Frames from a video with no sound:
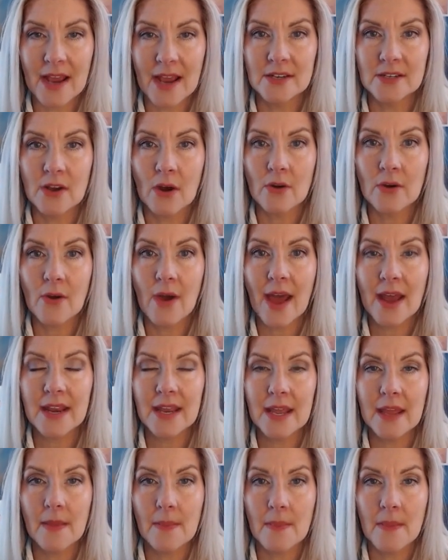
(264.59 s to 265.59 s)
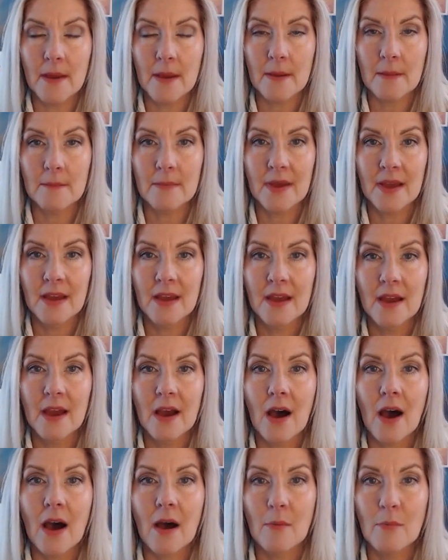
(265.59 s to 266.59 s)
I don't know how to get them
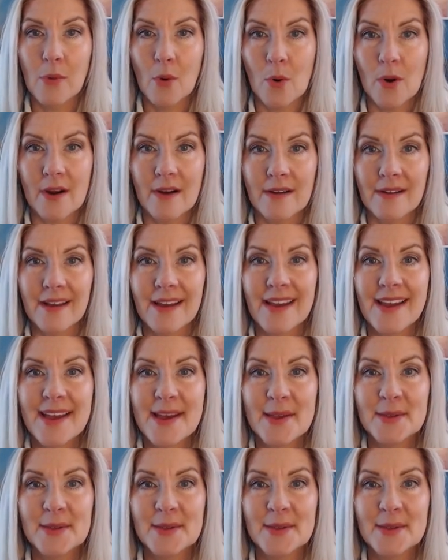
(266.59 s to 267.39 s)
on board.